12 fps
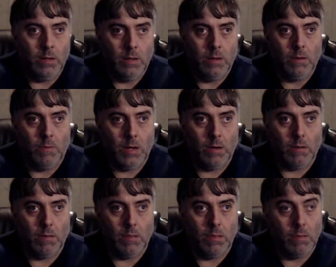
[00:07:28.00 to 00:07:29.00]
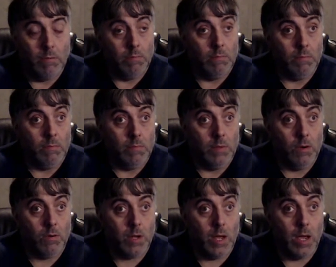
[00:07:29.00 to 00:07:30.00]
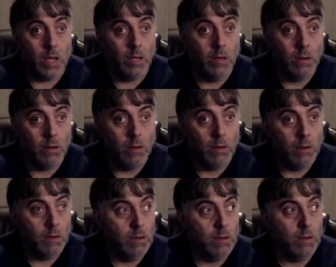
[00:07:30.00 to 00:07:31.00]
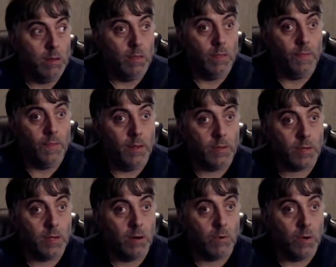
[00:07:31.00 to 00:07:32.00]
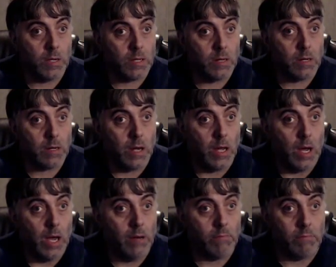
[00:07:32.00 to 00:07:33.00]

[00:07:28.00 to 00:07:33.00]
Well, okay, this here wasn't, what